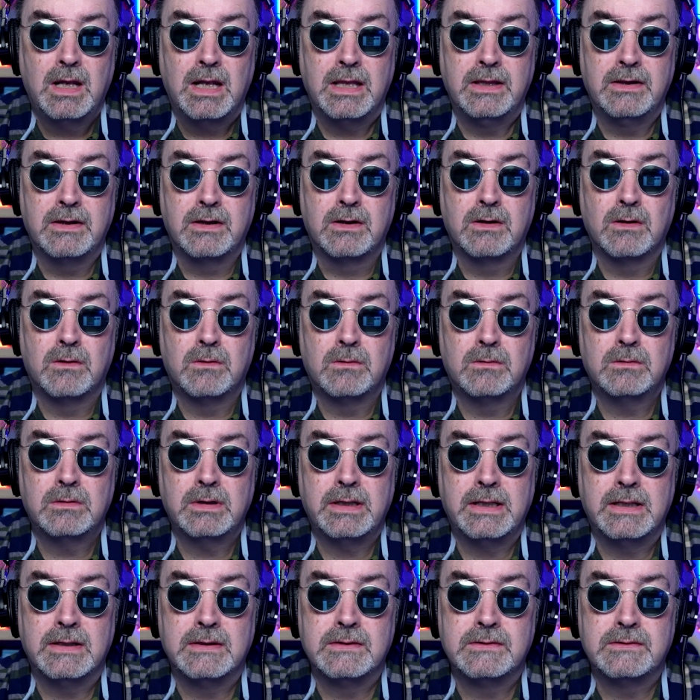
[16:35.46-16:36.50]
And the goal
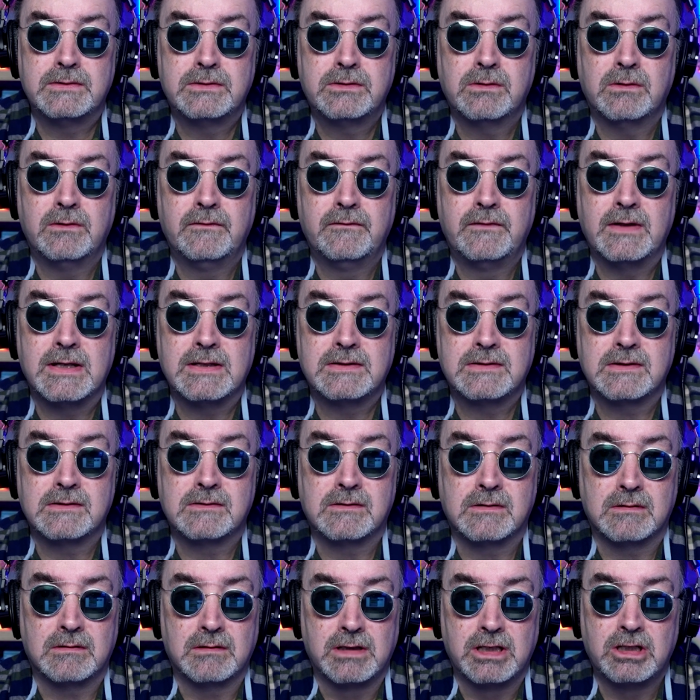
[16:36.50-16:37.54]
is to invest
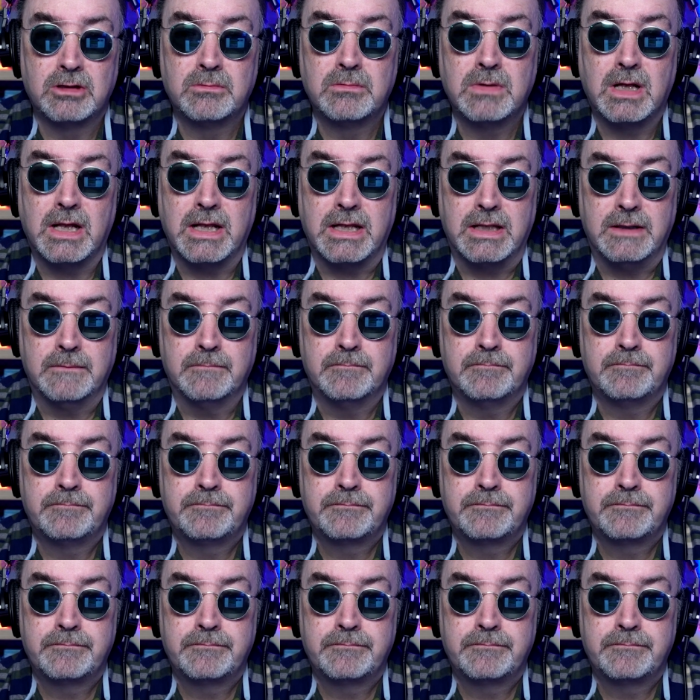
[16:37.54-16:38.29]
as little money